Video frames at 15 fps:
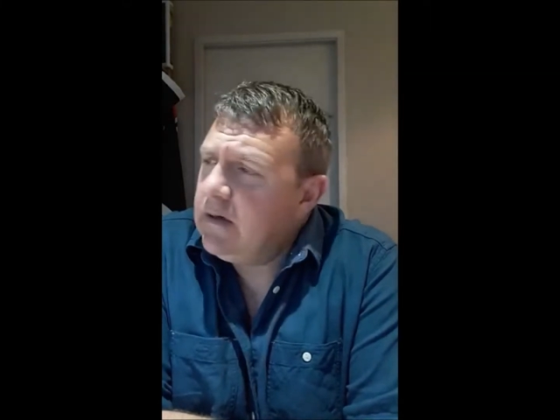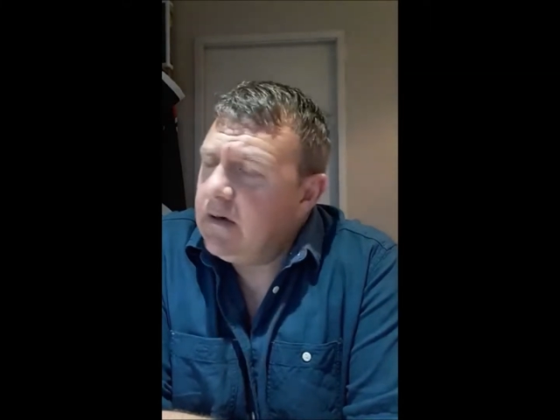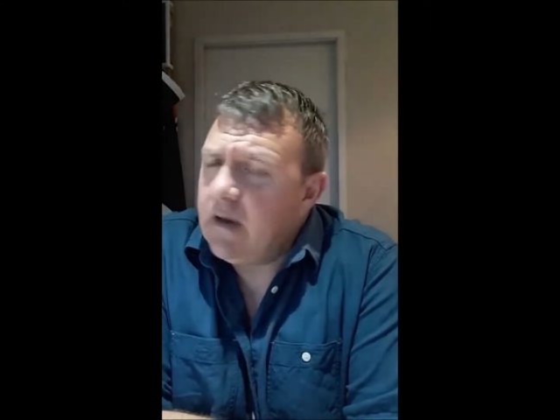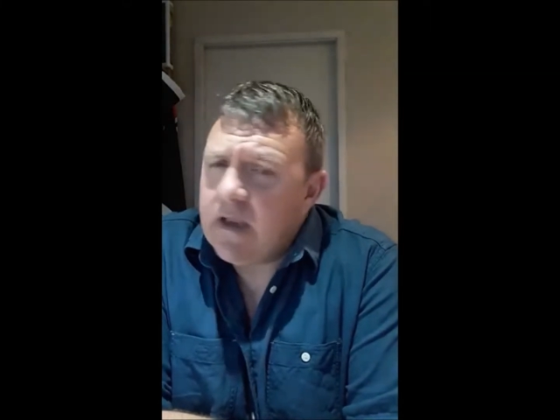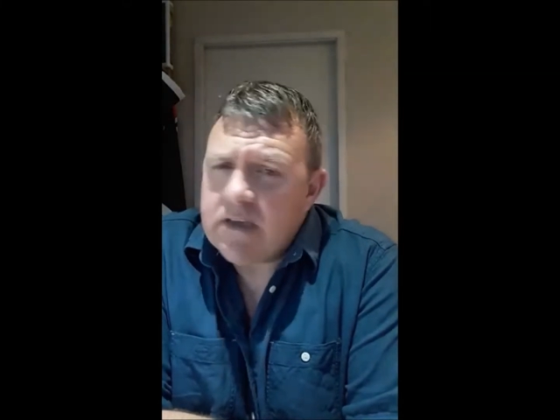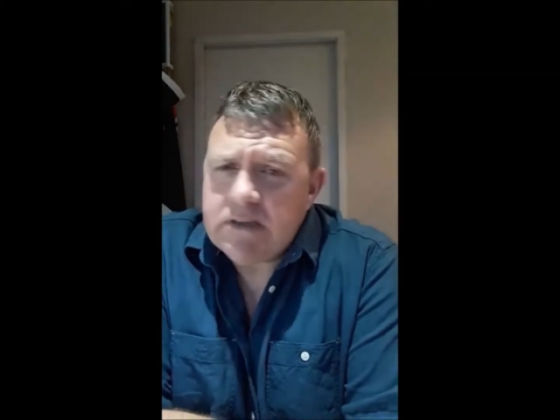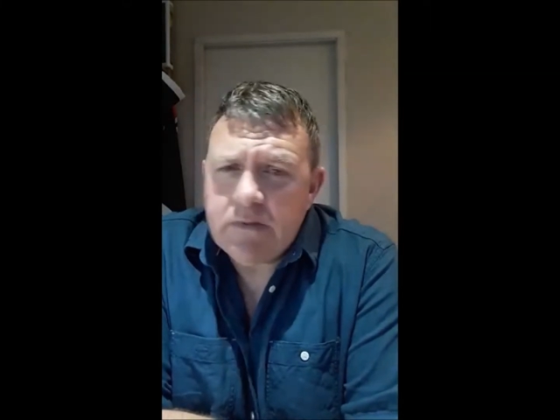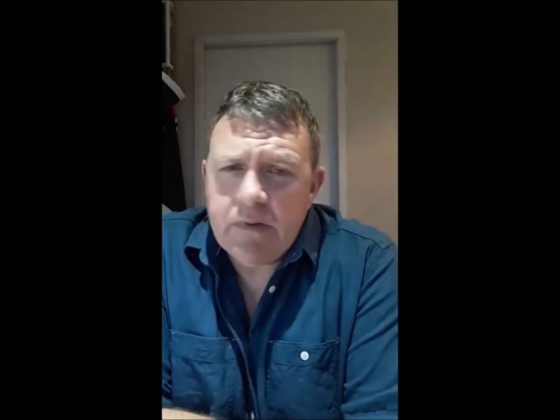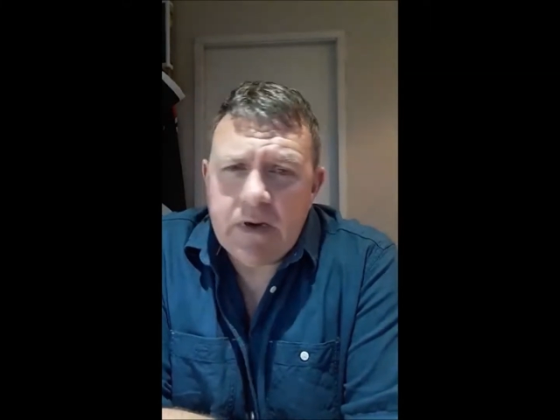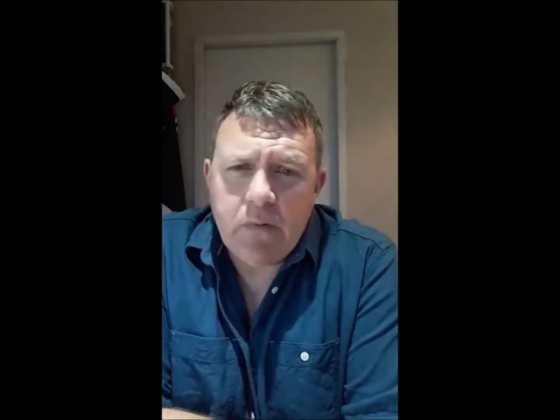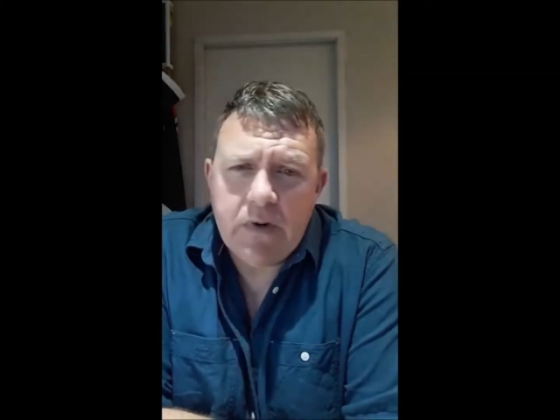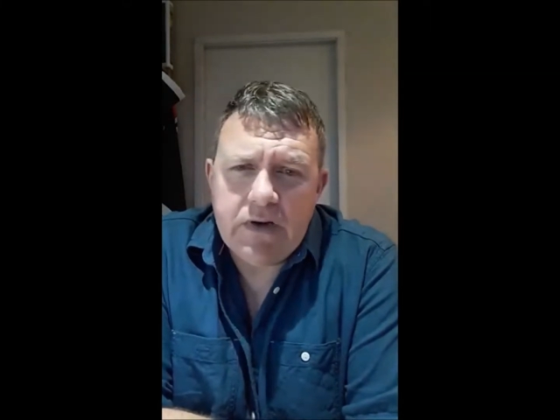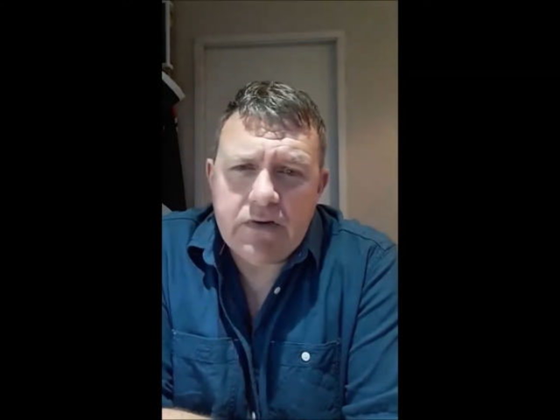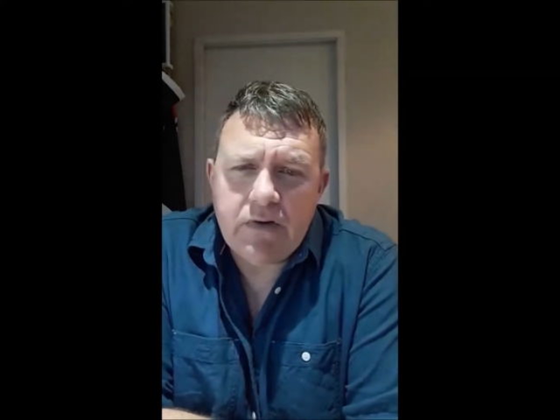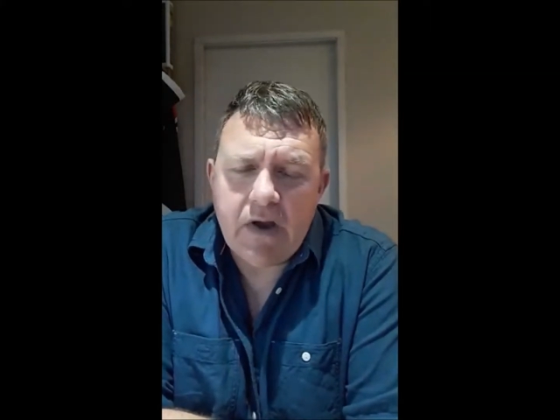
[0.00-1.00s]
Last week,
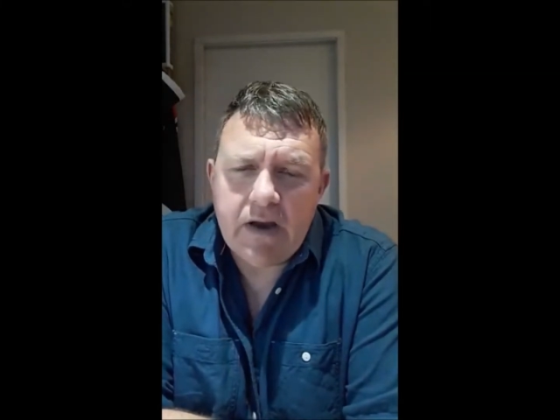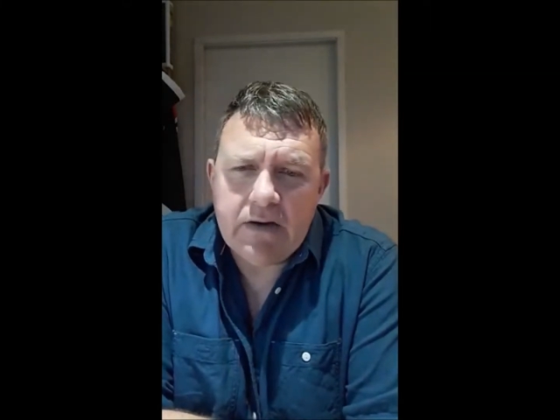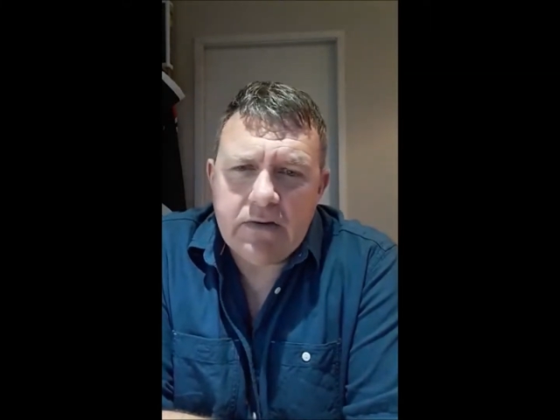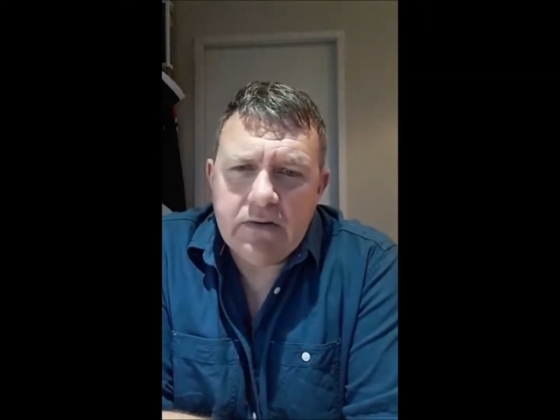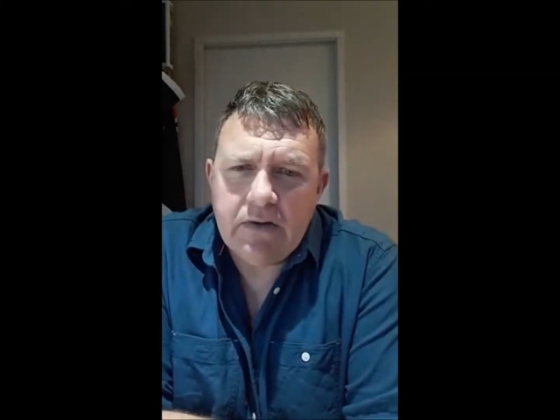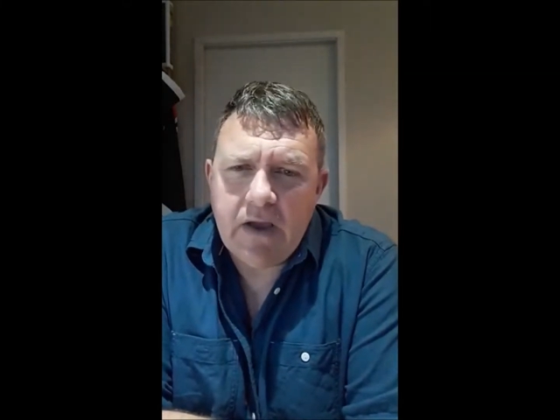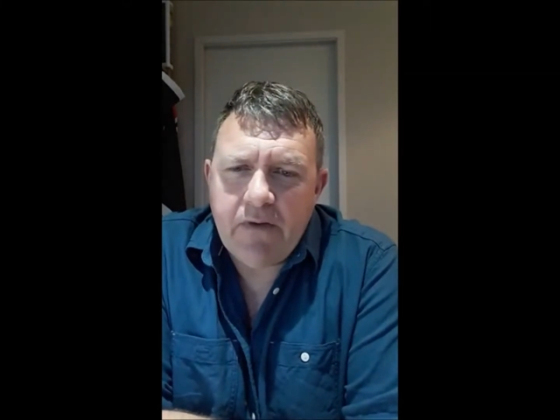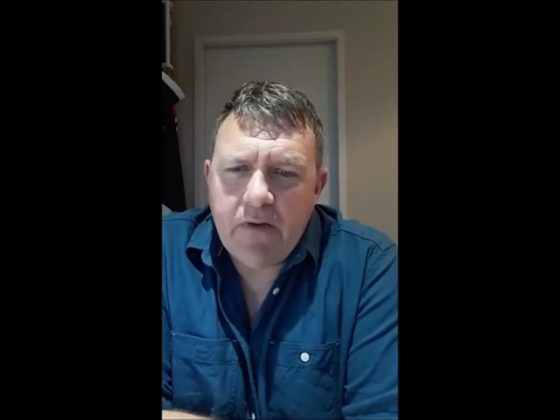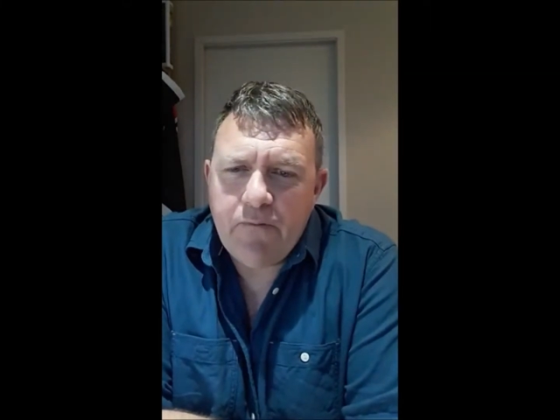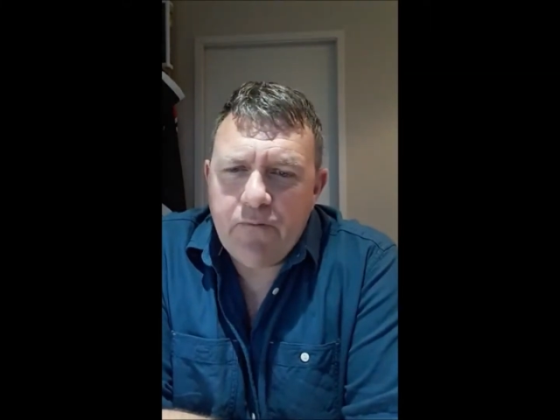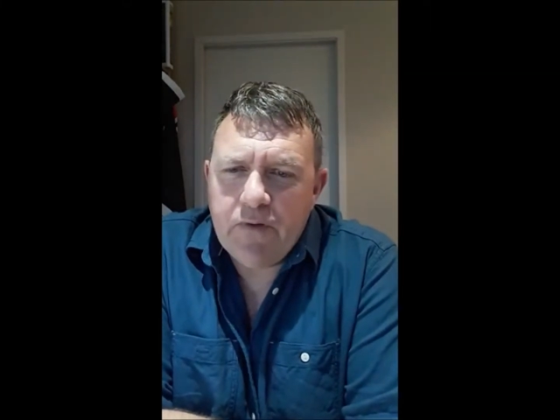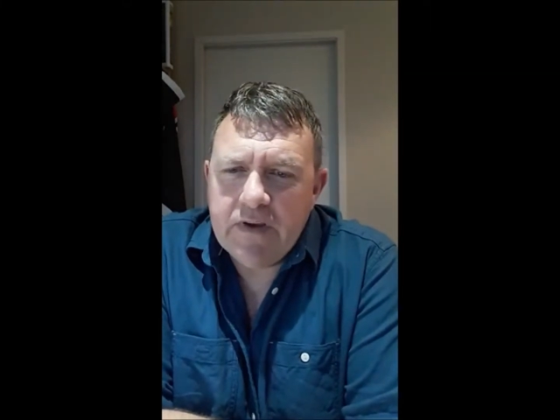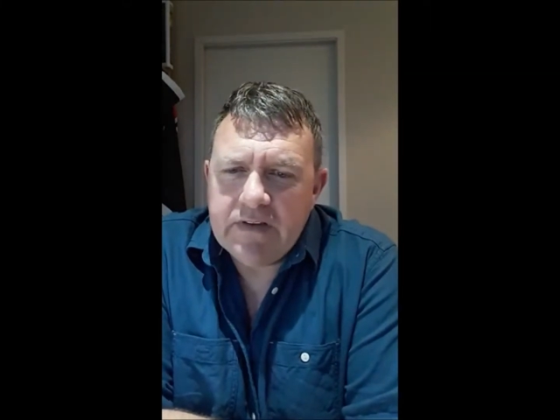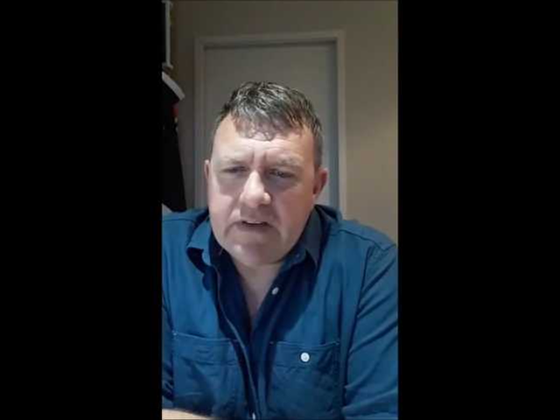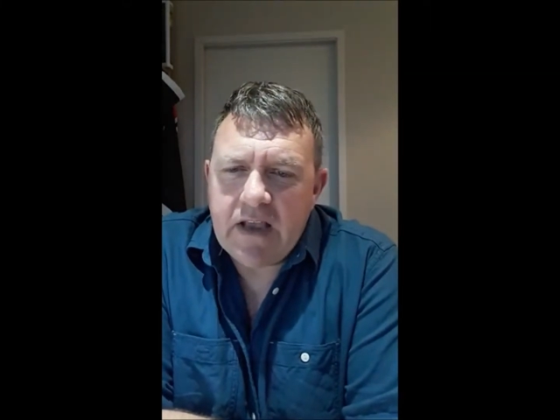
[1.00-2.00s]
we tried to have our
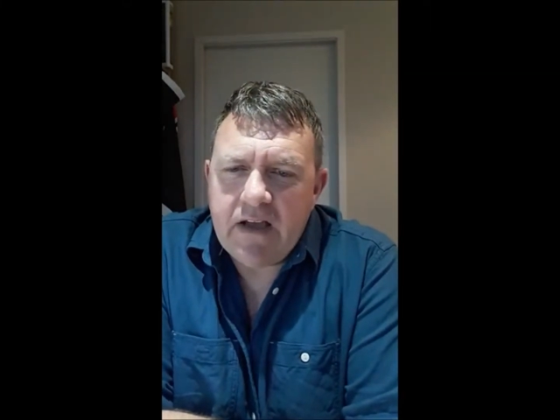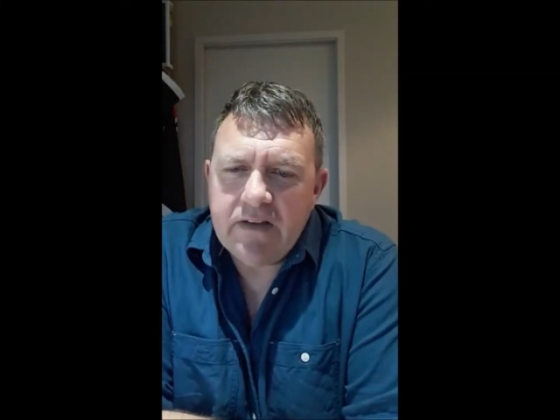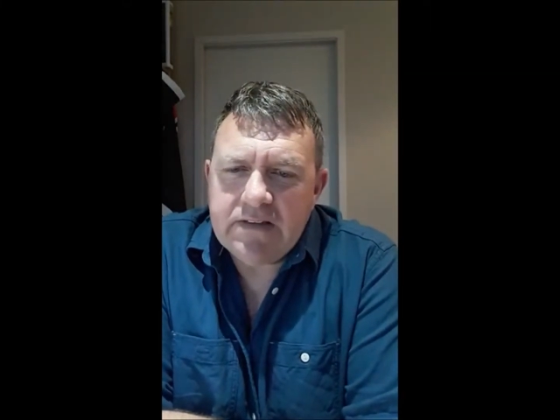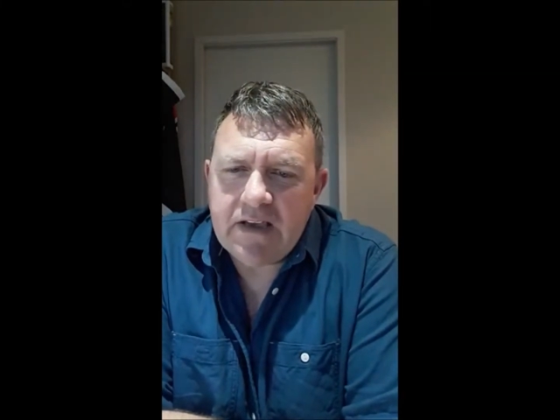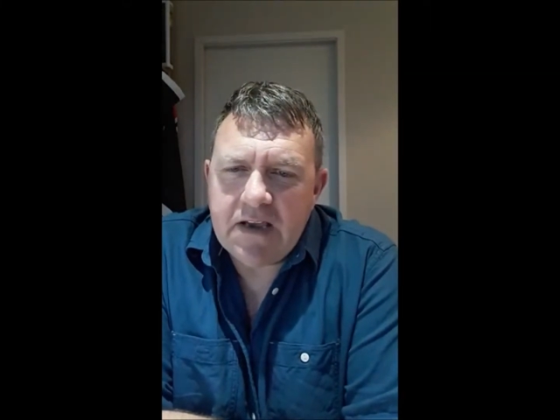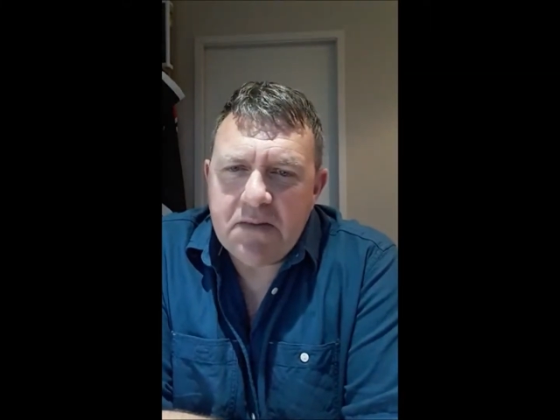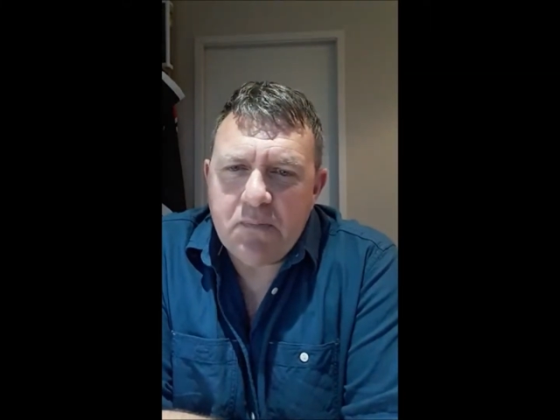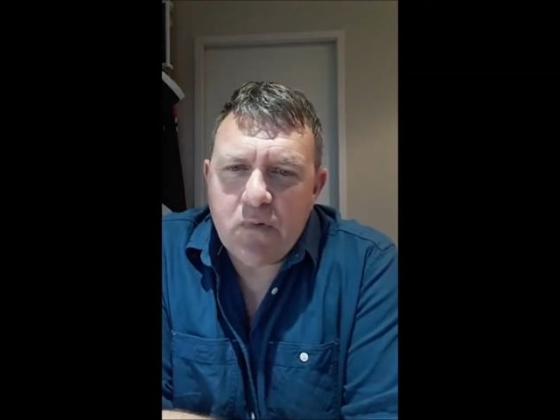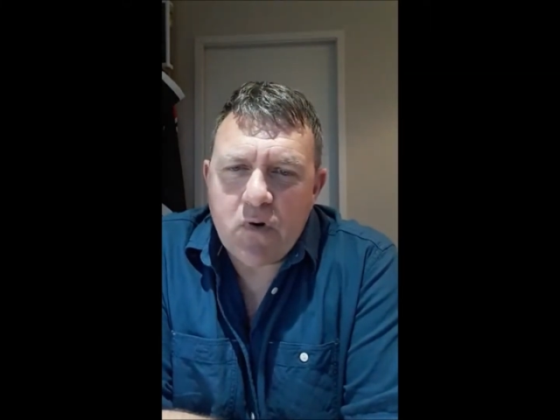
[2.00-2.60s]
first outside